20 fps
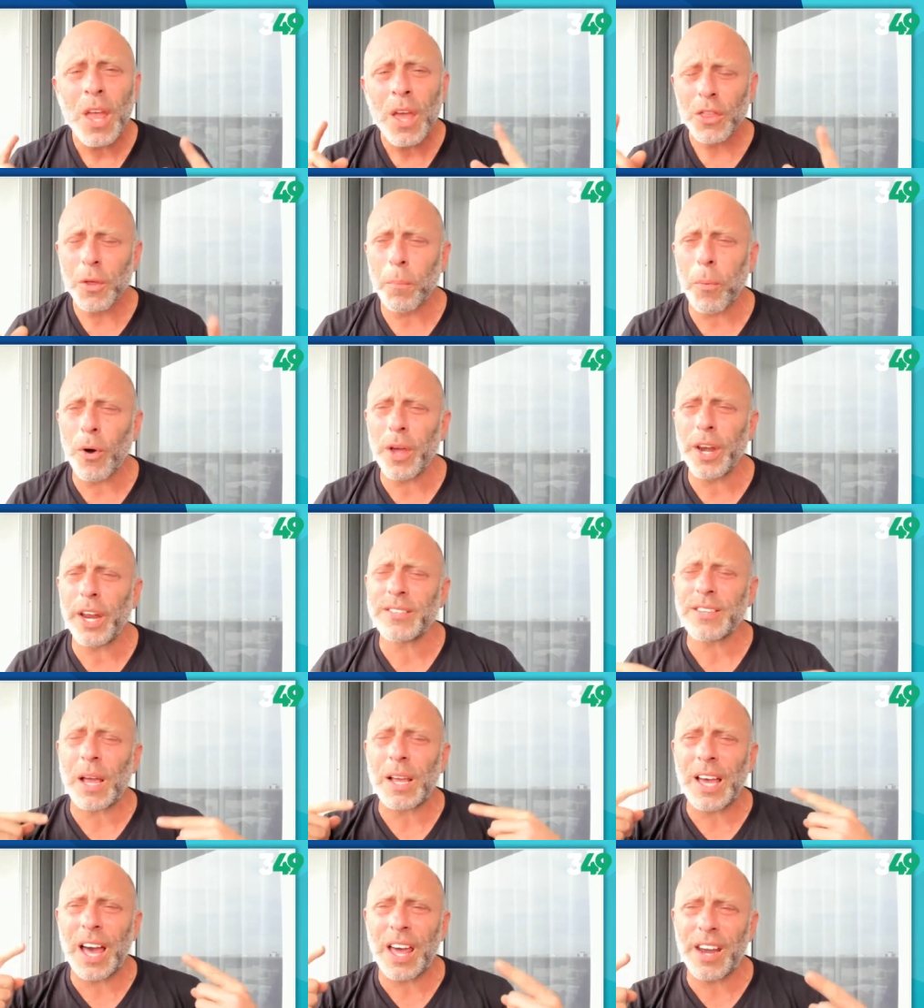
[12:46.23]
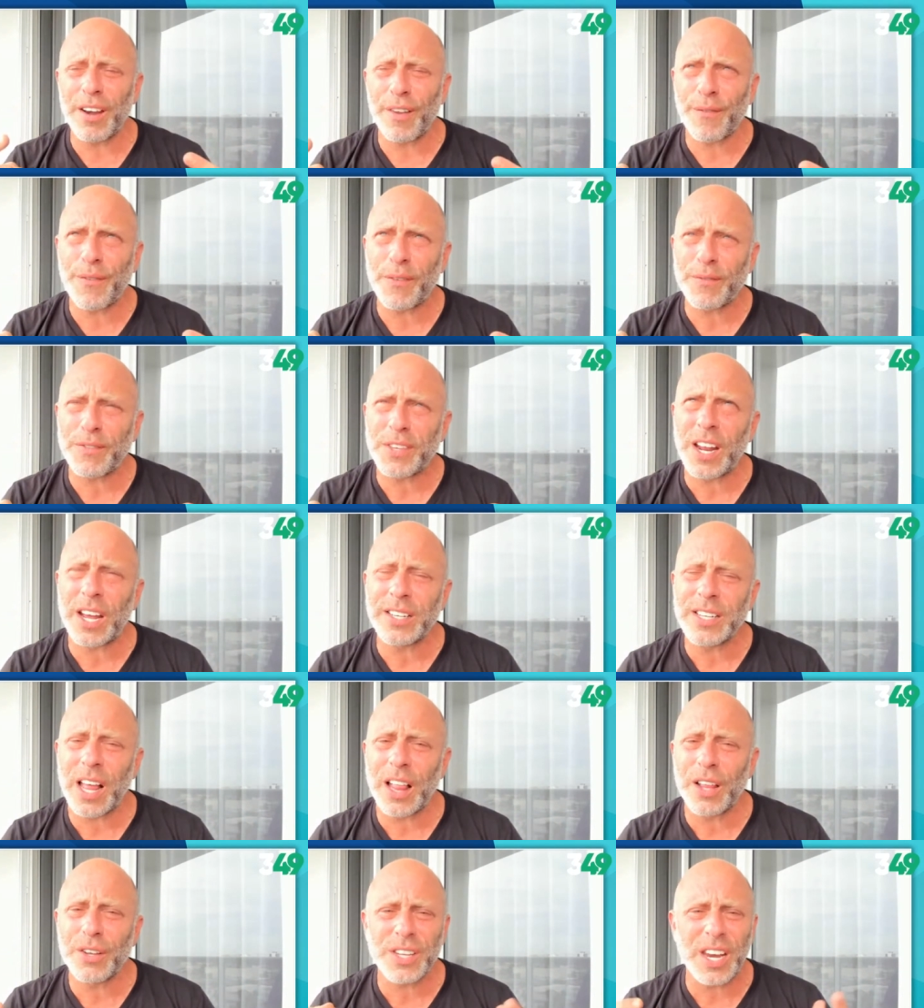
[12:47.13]
The point is, I got into
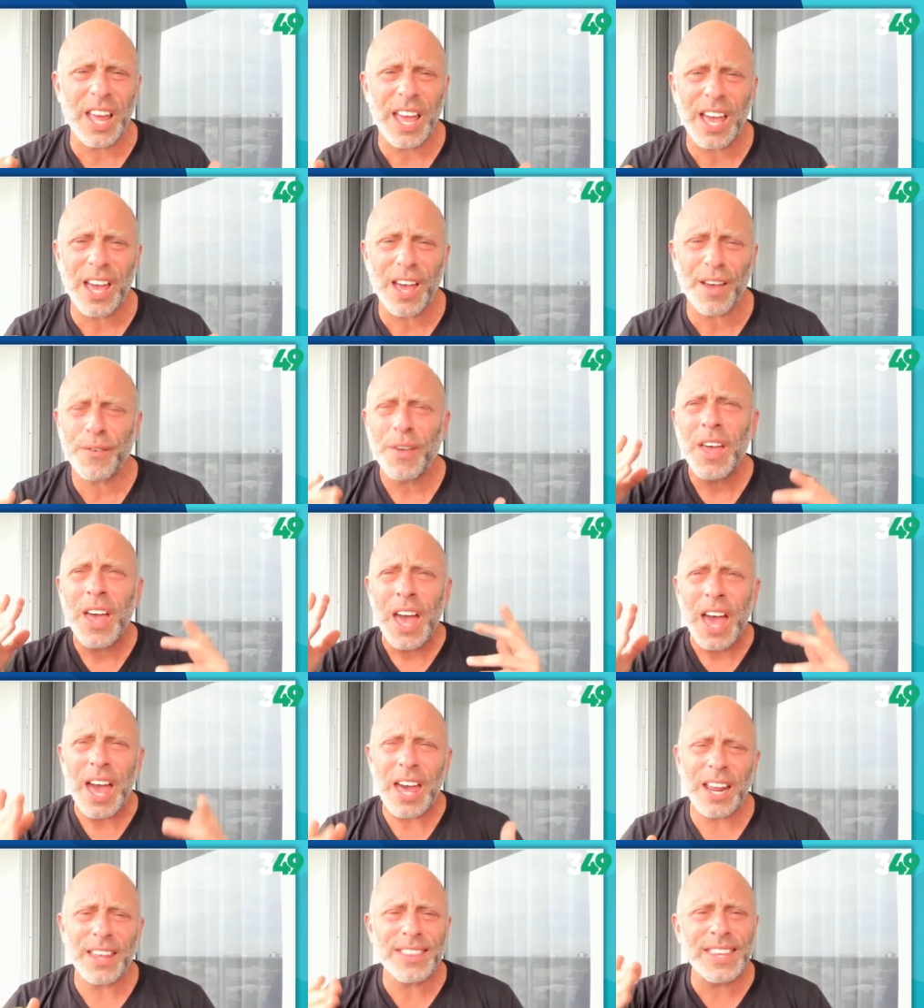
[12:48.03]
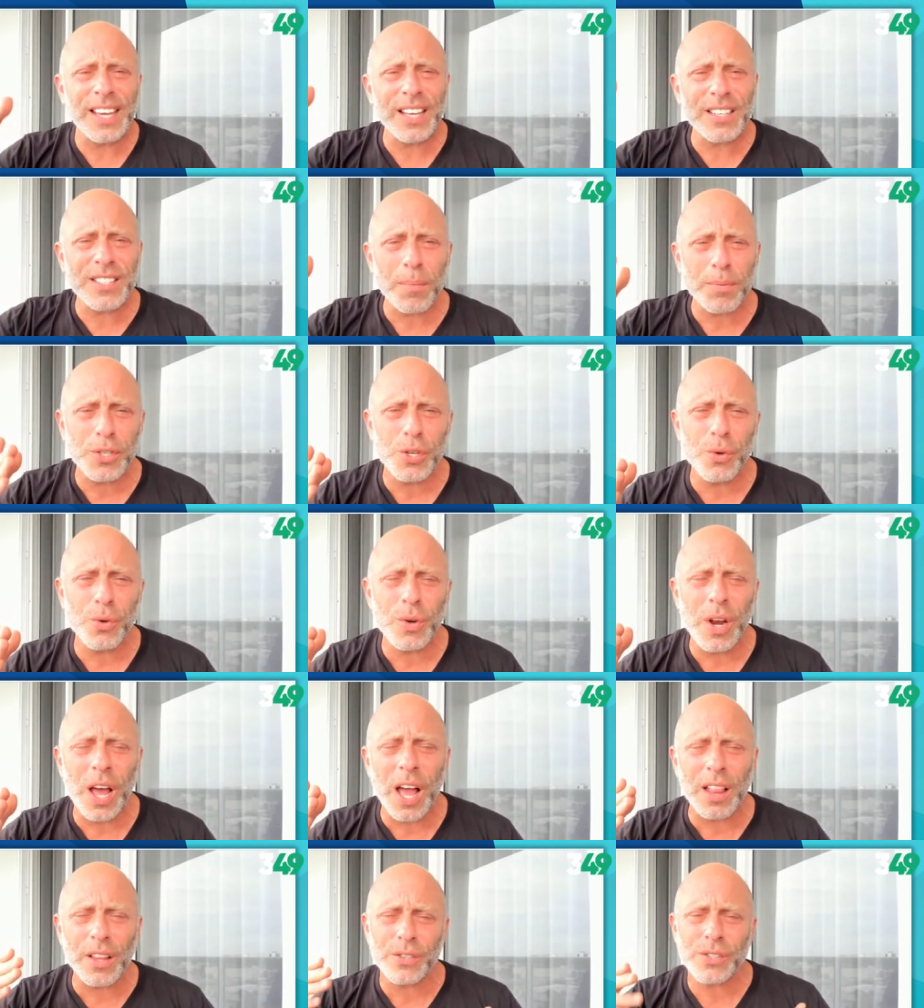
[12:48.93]
$59.5, and I think it's up
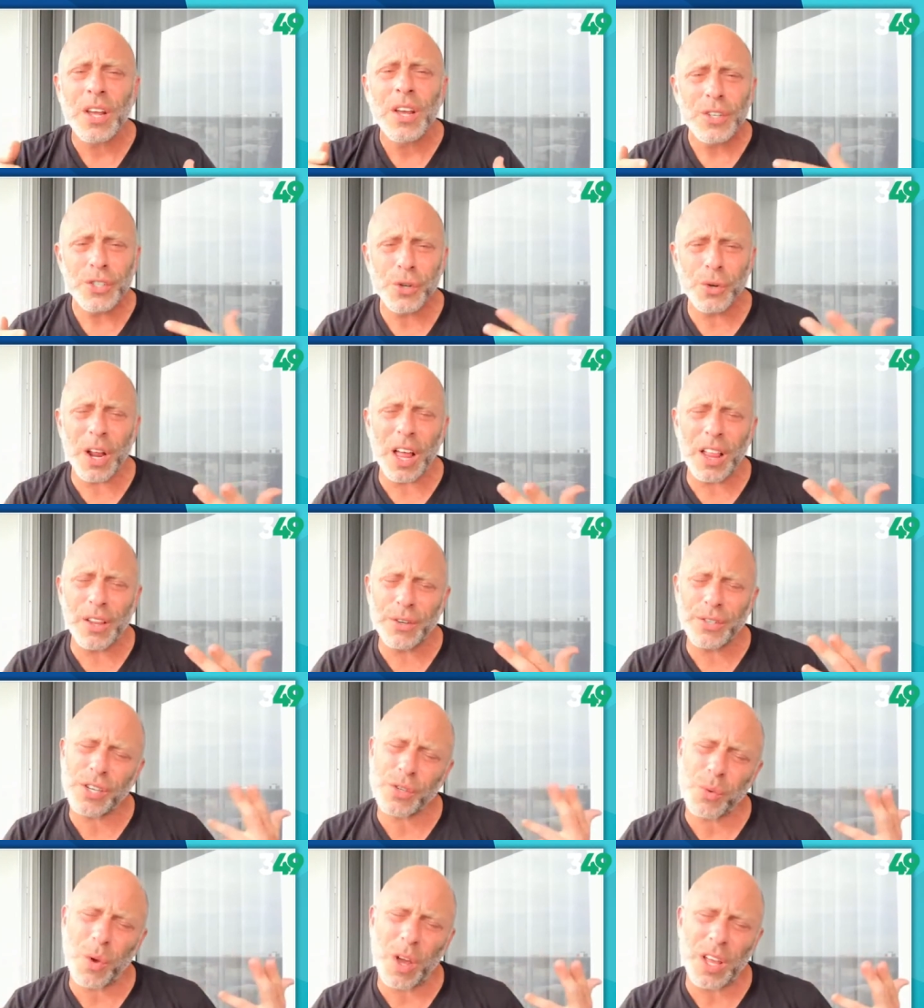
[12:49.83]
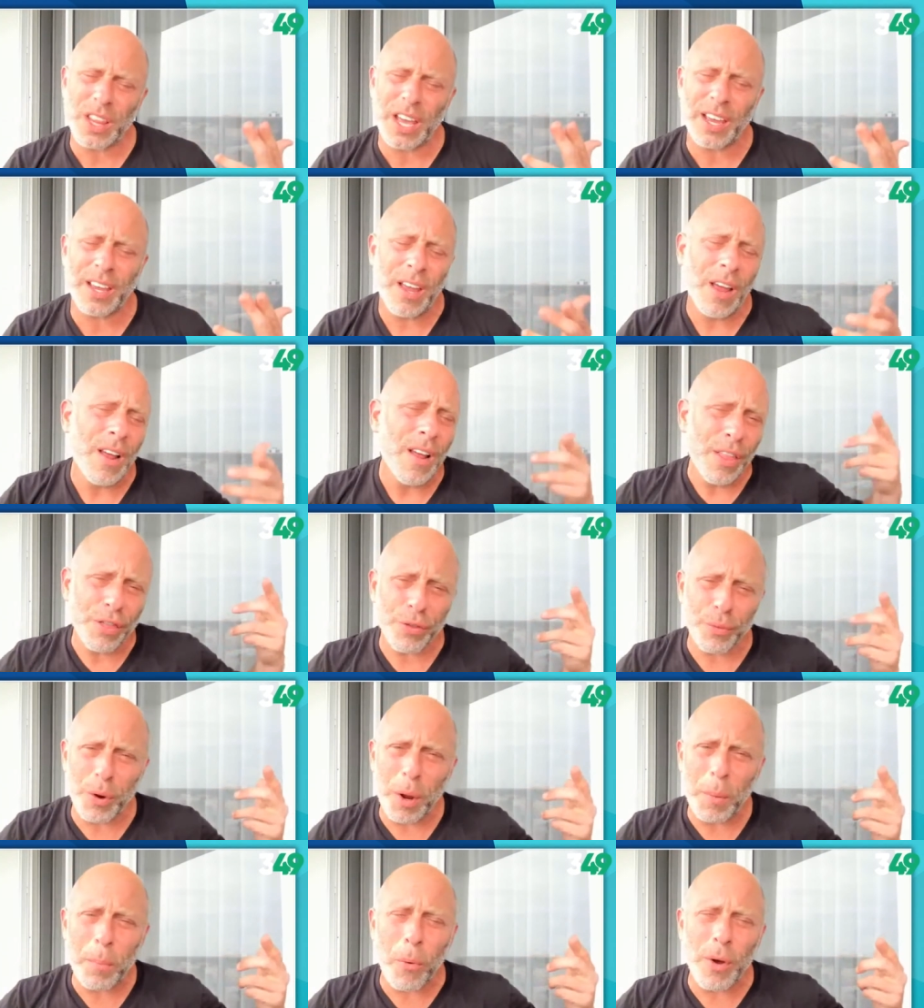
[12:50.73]
$2. $2 is what, like
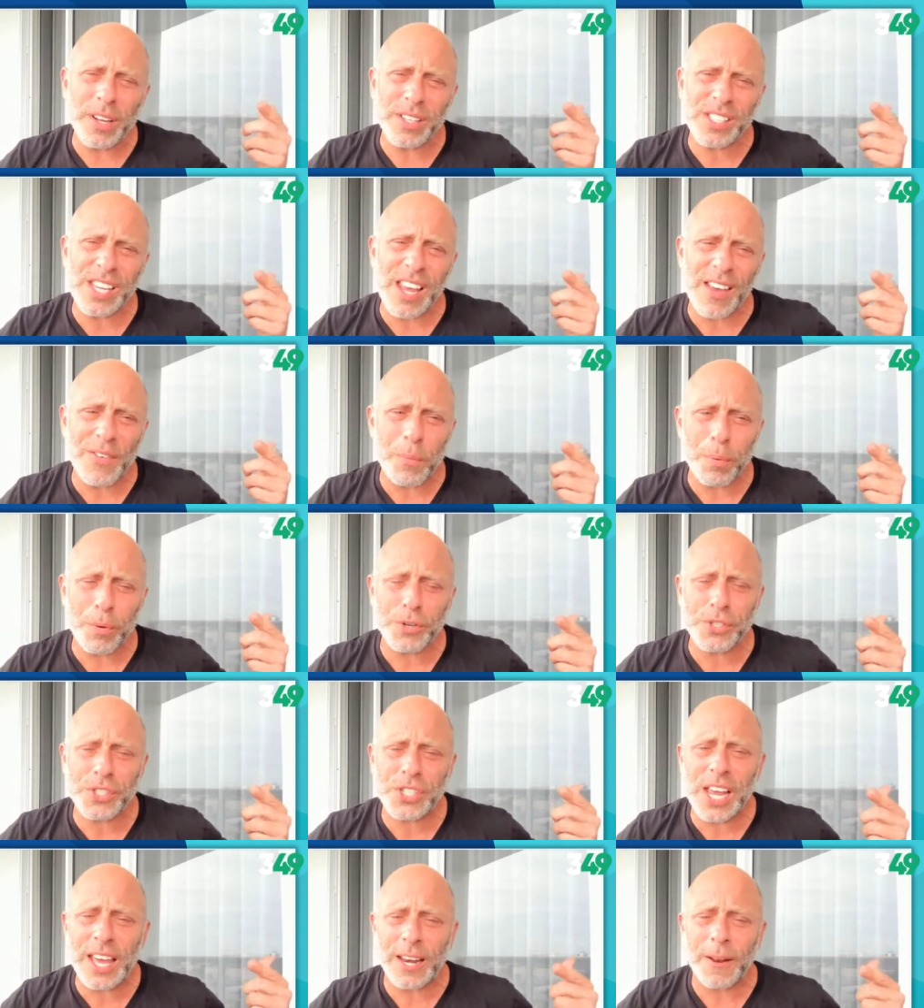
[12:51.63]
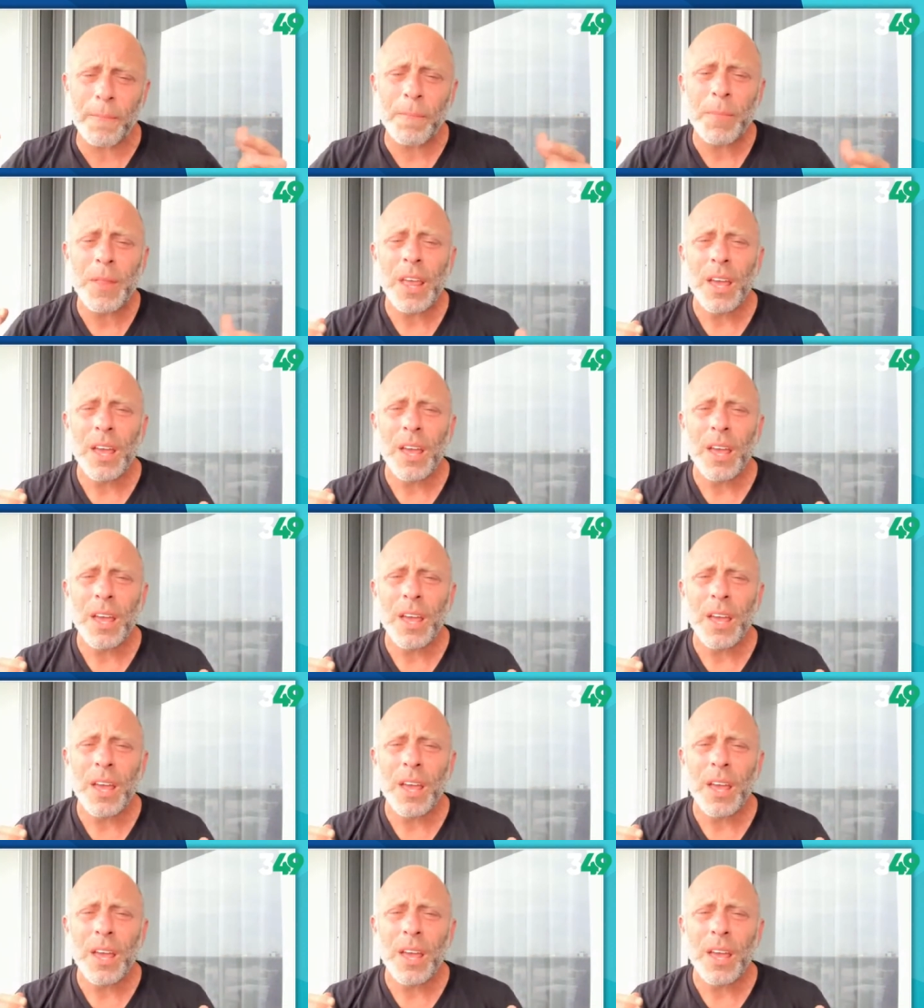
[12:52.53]
3.7%.